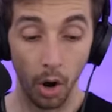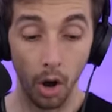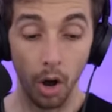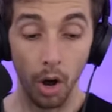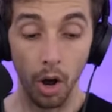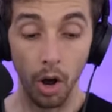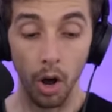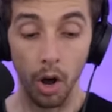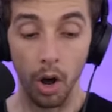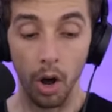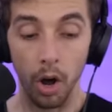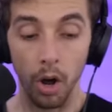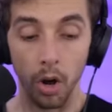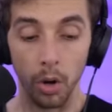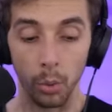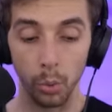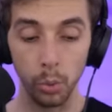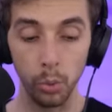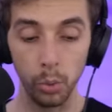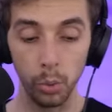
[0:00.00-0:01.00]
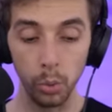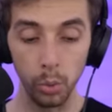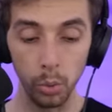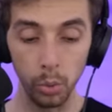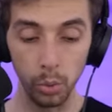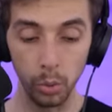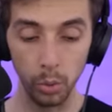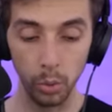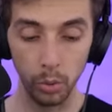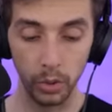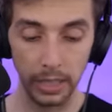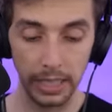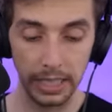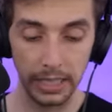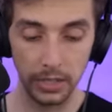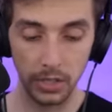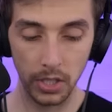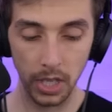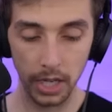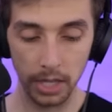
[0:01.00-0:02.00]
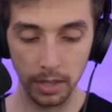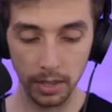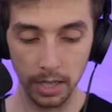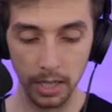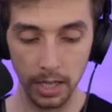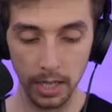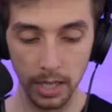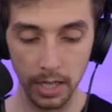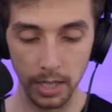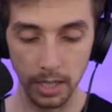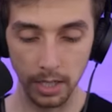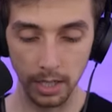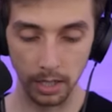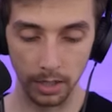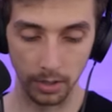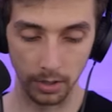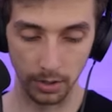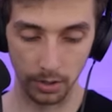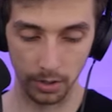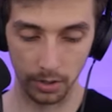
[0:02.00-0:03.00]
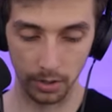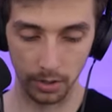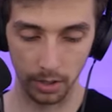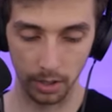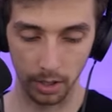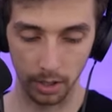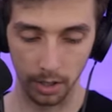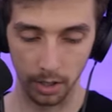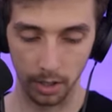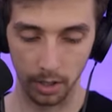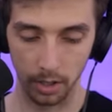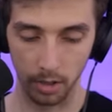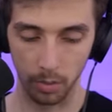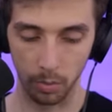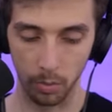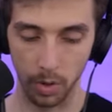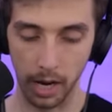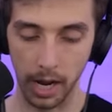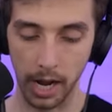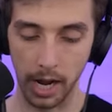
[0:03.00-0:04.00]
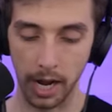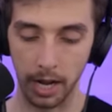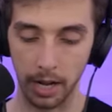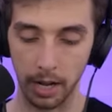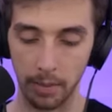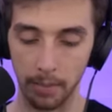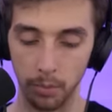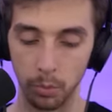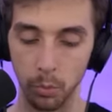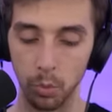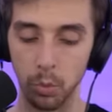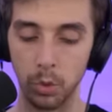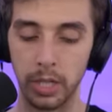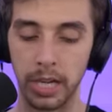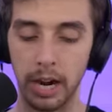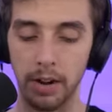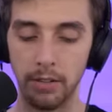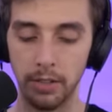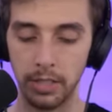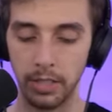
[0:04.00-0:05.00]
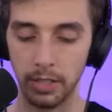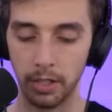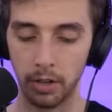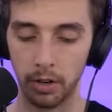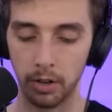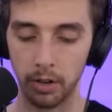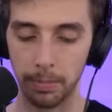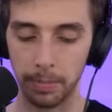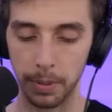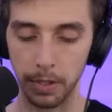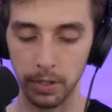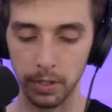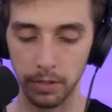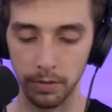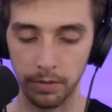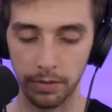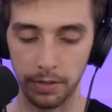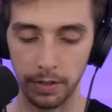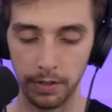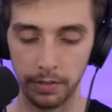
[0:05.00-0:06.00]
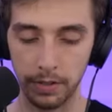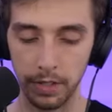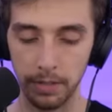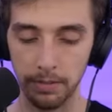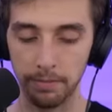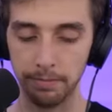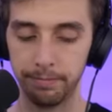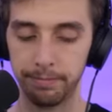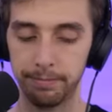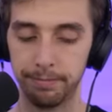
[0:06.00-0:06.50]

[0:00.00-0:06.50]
Ooh, lead 60s. Wait up. Uh, ooh, guaranteed 100 bucks and 50.